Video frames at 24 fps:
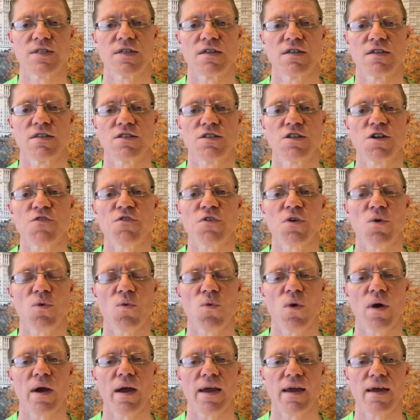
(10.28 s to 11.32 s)
in a different
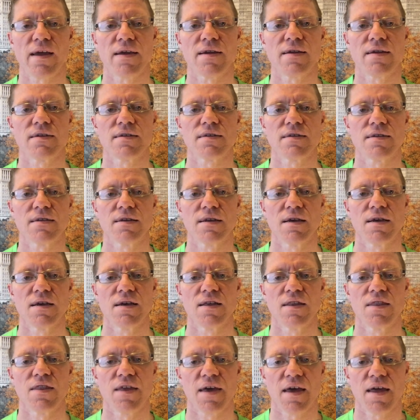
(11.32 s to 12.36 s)
way
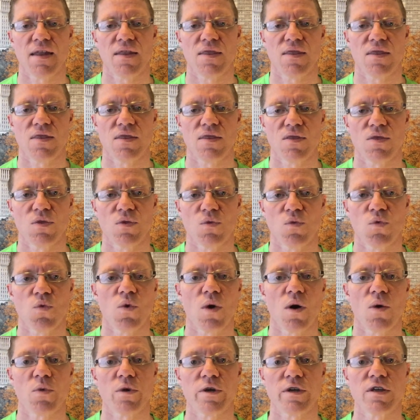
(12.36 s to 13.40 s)
than
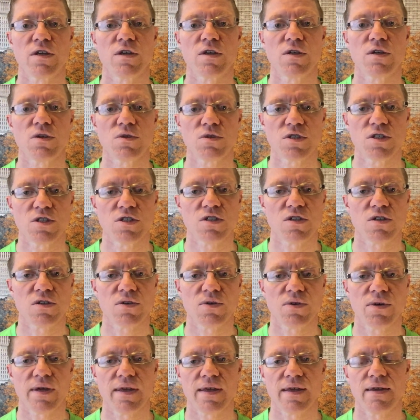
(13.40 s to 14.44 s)
what we're used
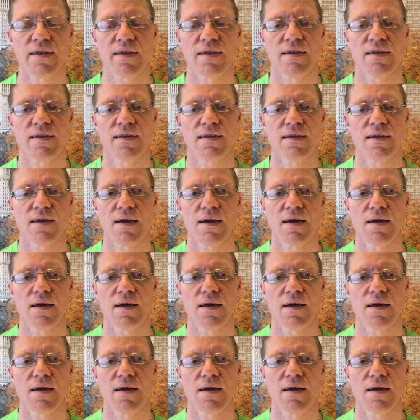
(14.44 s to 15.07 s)
to in